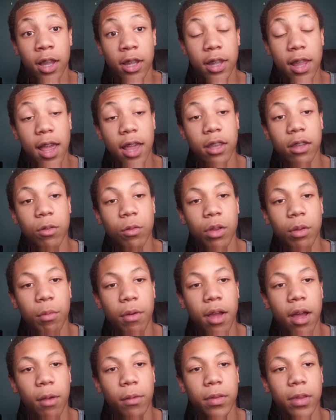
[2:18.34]
Last week,
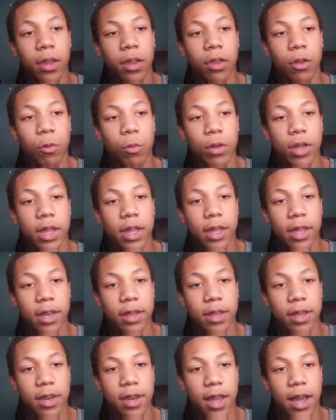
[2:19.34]
my upset of the week
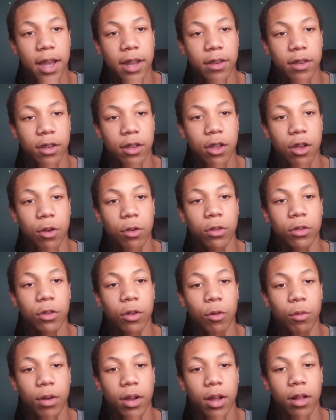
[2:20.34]
did not go
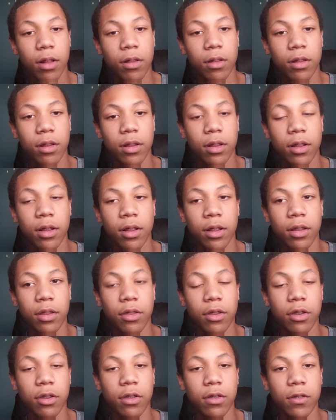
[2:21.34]
so well.
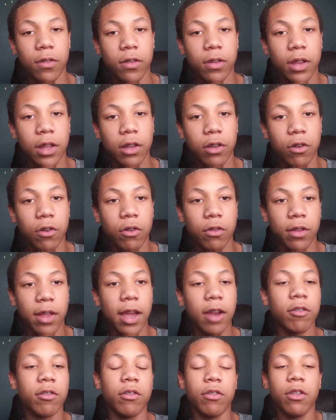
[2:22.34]
The Steelers,
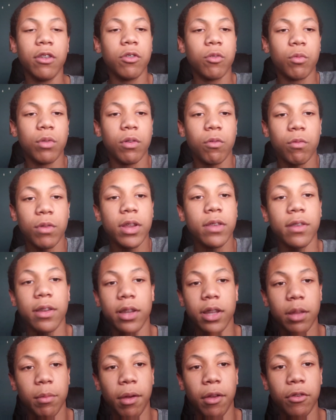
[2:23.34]
actually, this re-
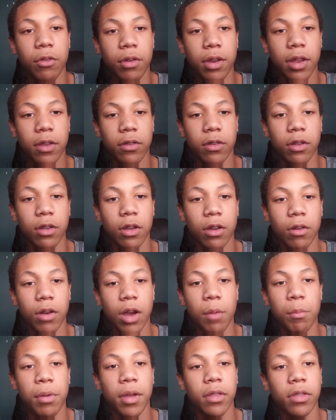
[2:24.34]
recently, about two days ago,
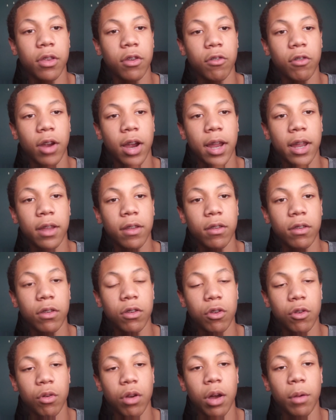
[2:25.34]
I picked the Giants
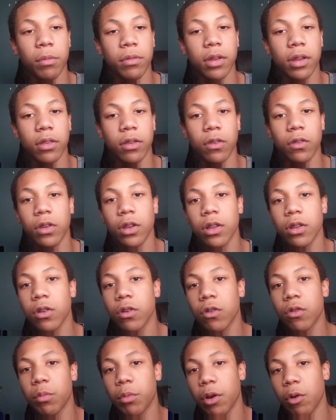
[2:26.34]
to upset the
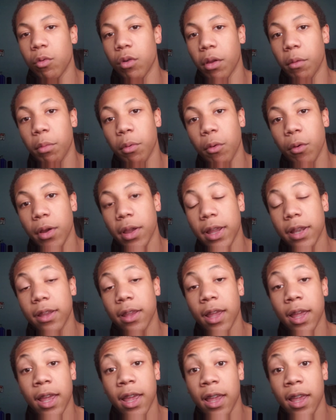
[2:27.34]
Steelers by one point.